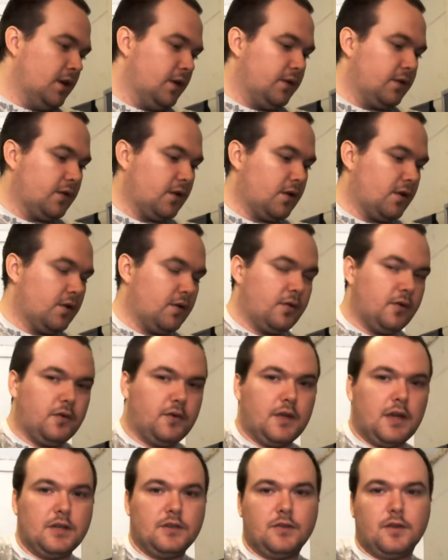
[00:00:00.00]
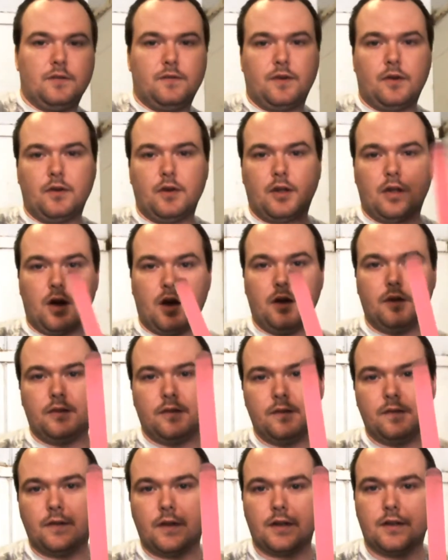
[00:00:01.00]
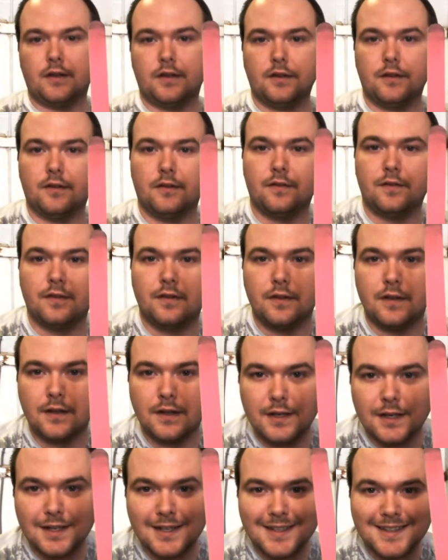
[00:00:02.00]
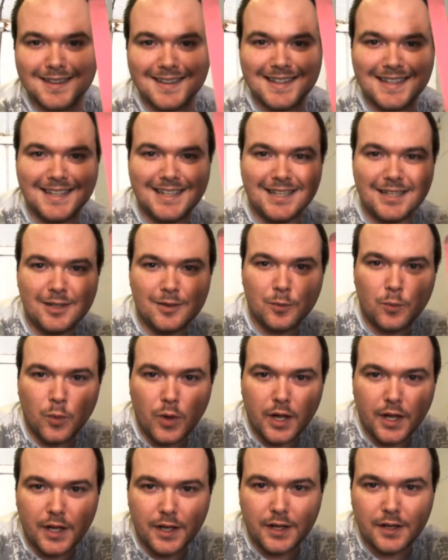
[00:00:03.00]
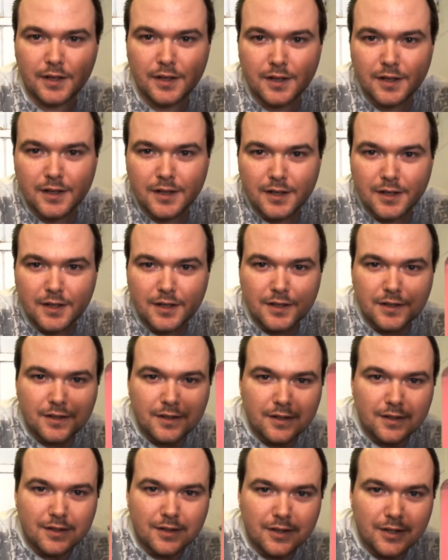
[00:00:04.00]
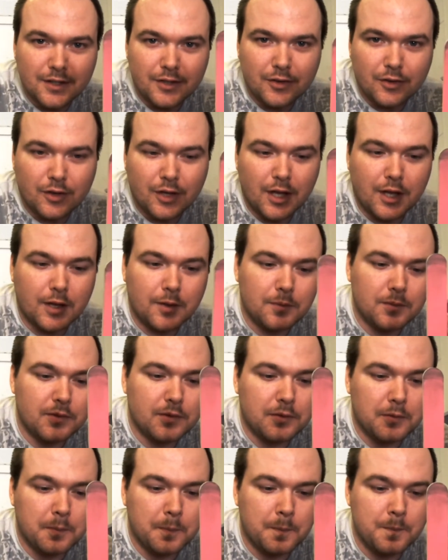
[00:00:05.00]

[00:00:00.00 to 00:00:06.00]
So there's actually a very cost-effective, clean way to clean your games.